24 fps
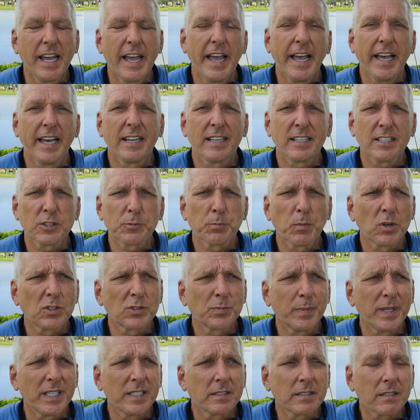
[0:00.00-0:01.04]
its most
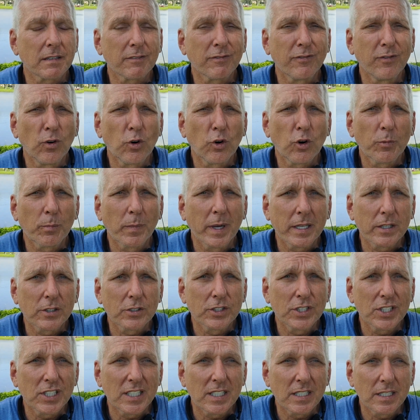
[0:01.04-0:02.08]
basic form,
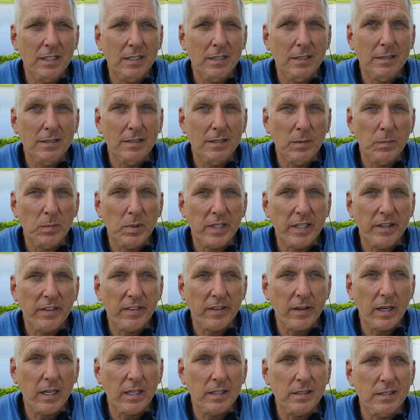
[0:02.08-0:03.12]
energy is simply
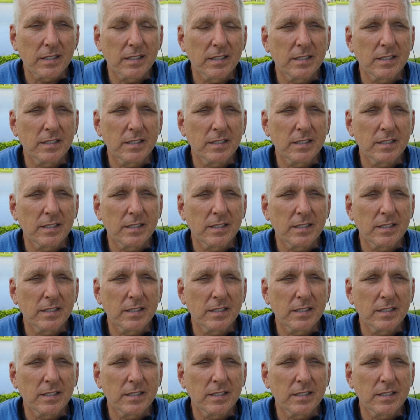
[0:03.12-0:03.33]
thought.